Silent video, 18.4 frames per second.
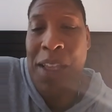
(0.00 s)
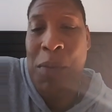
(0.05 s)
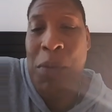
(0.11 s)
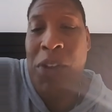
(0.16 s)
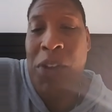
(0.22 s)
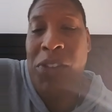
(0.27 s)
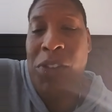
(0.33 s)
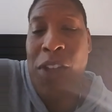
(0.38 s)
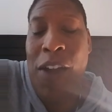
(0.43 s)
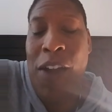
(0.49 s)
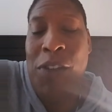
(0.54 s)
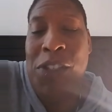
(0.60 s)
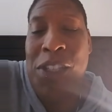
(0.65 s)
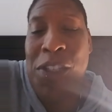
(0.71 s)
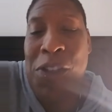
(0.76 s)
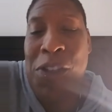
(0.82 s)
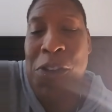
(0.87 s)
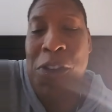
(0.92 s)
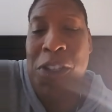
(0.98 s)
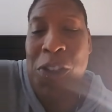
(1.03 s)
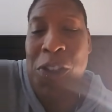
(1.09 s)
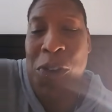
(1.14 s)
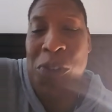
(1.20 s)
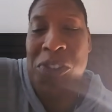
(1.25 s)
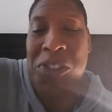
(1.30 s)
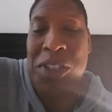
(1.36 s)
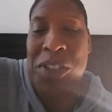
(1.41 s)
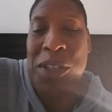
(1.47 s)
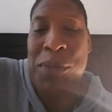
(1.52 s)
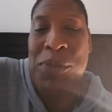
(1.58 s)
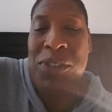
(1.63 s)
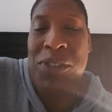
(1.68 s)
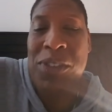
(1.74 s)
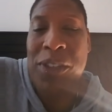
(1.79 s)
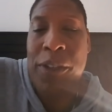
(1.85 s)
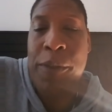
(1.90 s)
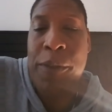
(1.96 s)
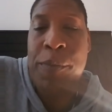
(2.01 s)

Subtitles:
Much love to you, Cloak Ships.